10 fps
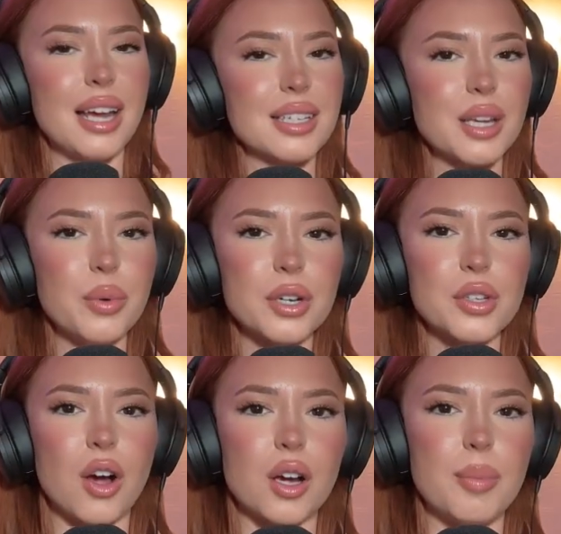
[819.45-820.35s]
Next, I want
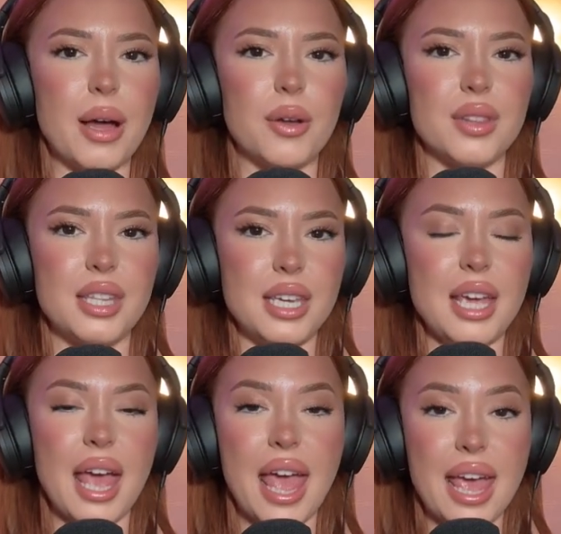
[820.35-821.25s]
to talk about
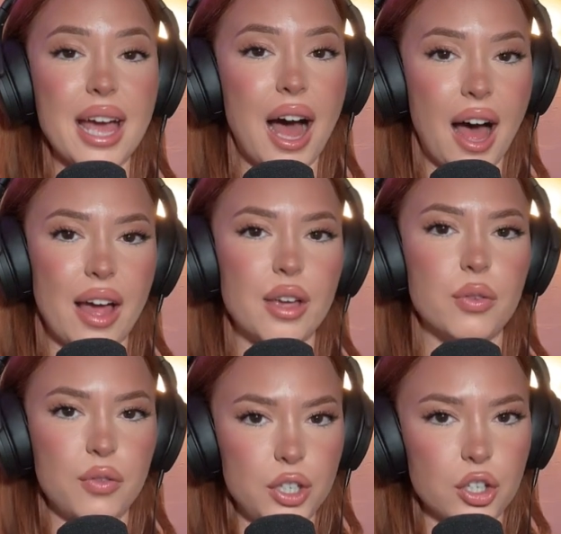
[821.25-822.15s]
the
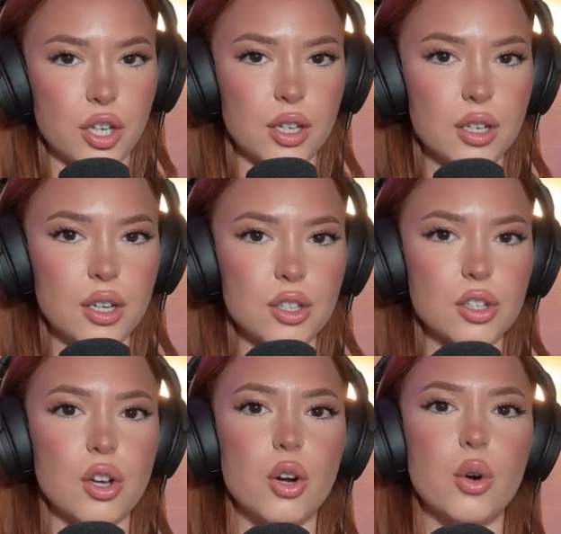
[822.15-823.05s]
AI feature.
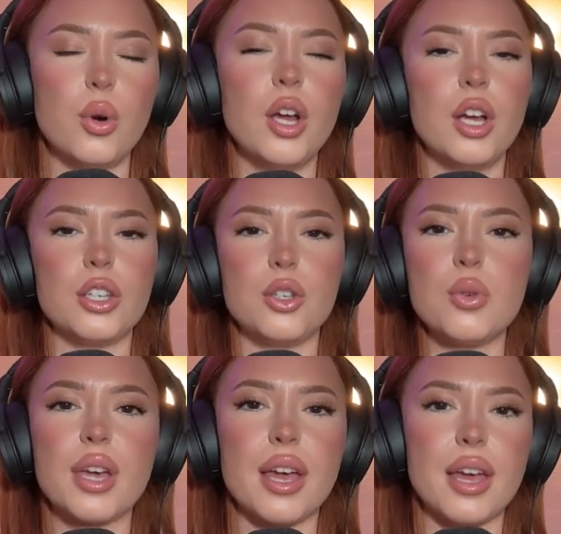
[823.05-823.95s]
So
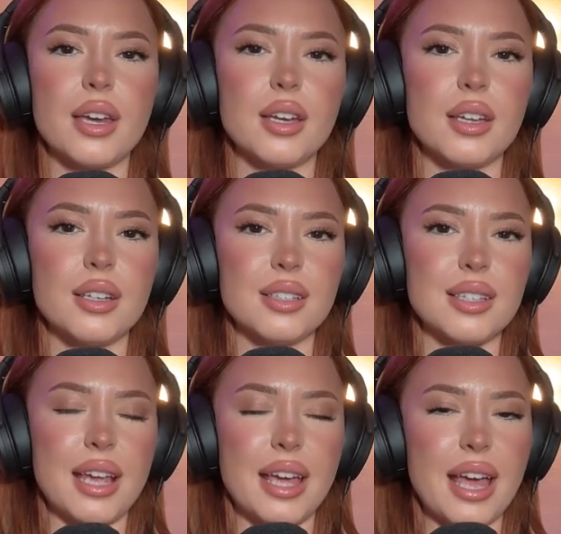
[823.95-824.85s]
you can
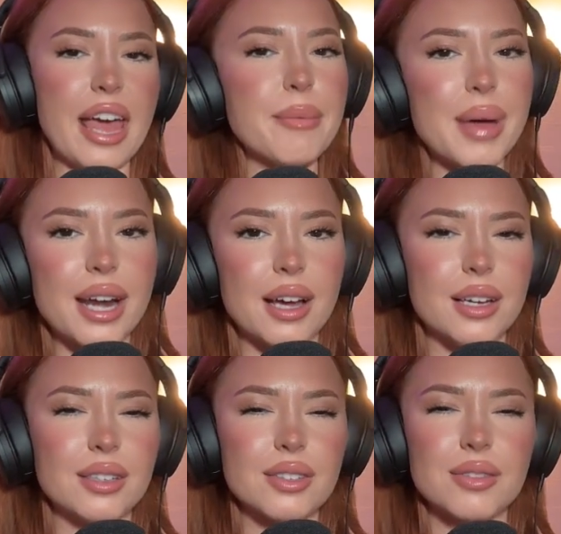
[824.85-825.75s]
say, hey,
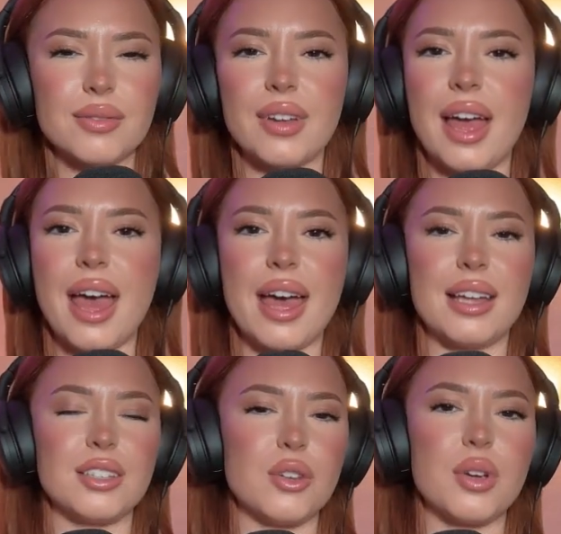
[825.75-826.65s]
Meta,
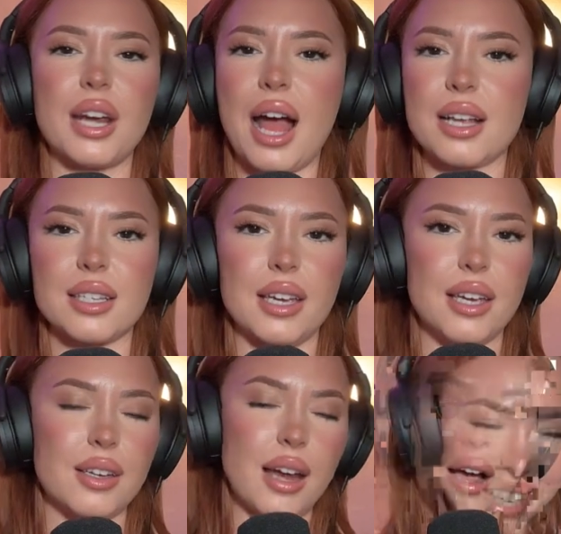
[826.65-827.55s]
and you can ask
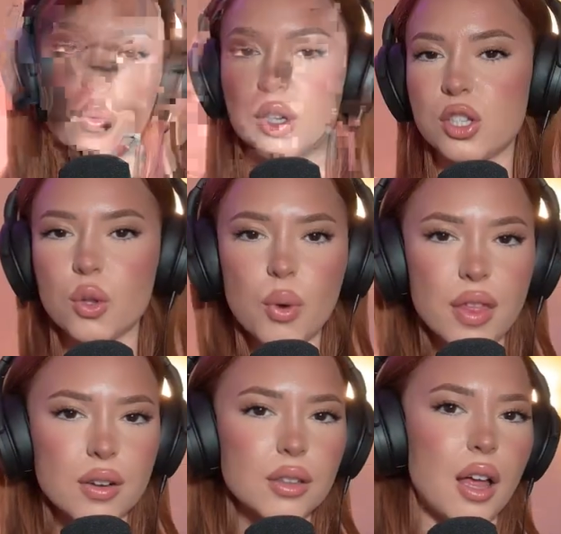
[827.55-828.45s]
it, what's the
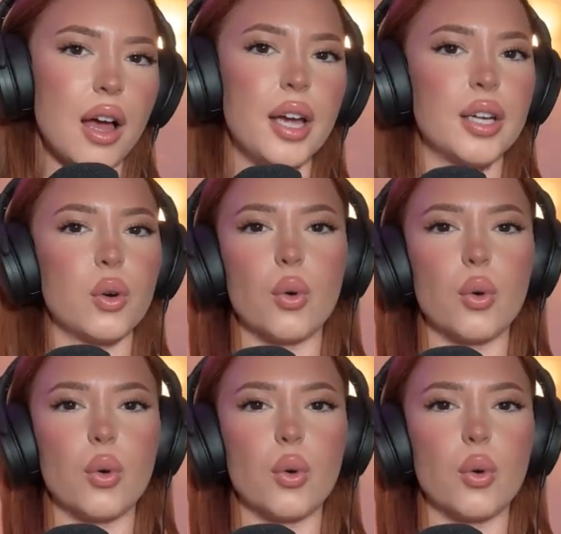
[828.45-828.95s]
weather like?